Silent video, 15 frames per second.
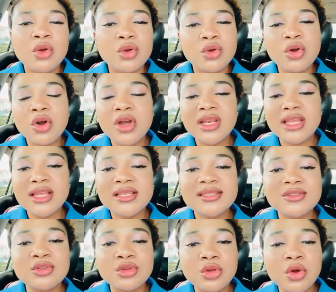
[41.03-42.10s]
God
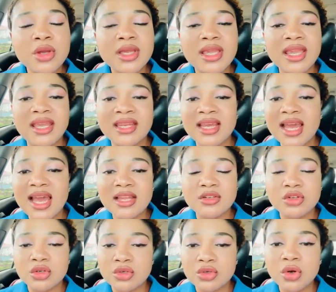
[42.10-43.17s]
is knocking at
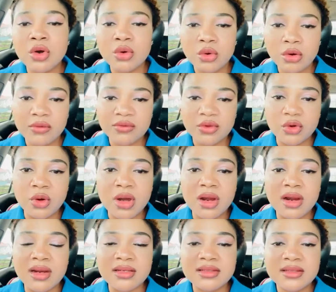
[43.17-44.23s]
the door of your
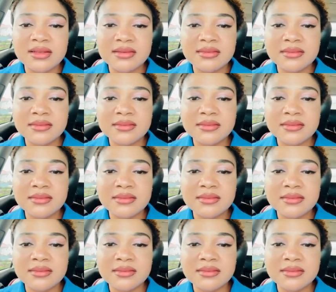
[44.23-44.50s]
heart.